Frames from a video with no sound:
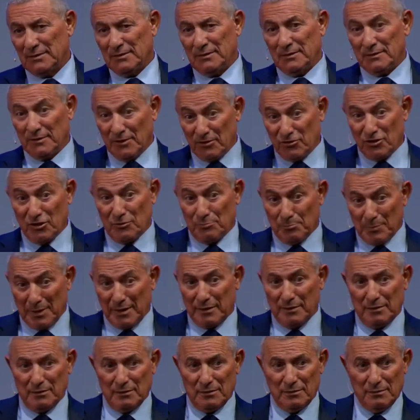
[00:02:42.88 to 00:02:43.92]
This is
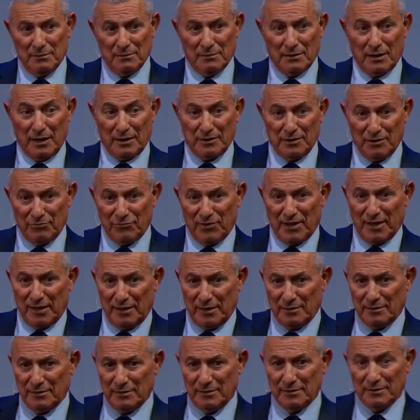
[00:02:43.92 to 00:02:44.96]
I define it,
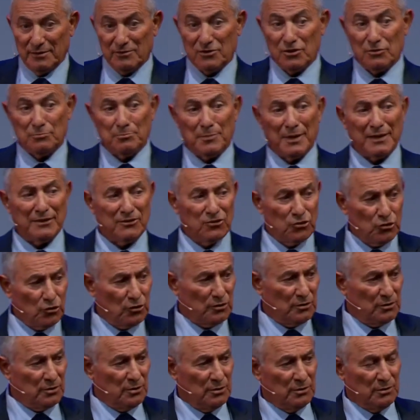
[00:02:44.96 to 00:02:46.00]
this is my
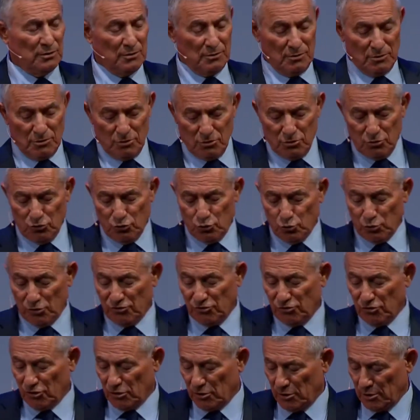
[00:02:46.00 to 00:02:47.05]
third Jewish
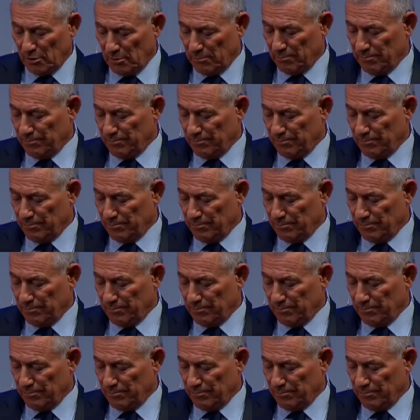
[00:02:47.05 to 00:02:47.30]
journey.